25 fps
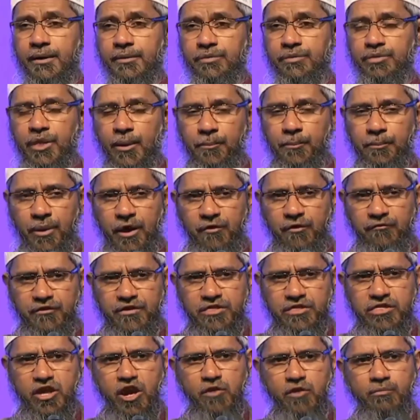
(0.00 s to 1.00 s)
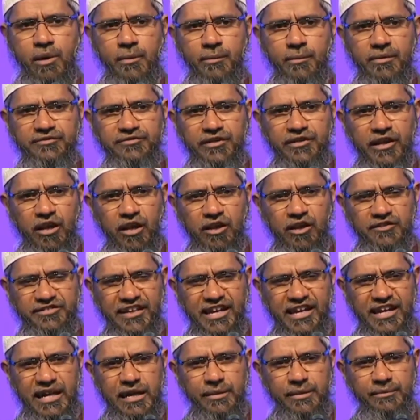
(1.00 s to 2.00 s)
The prophecy of Muhammad sallallahu
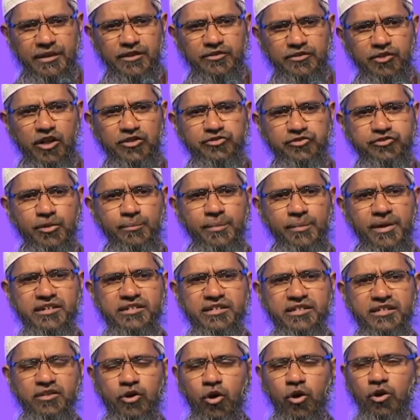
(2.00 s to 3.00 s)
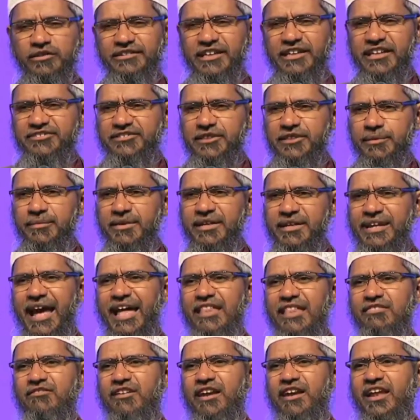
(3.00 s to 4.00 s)
alaihi wasallam is also mentioned in the Old Testament as
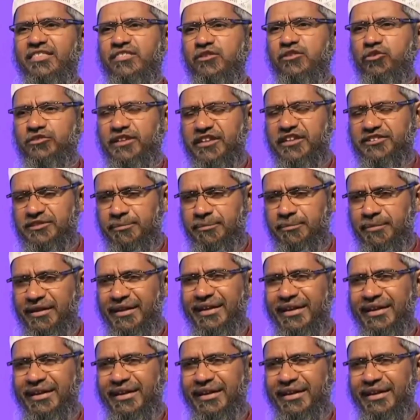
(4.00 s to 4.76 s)
well as New Testament.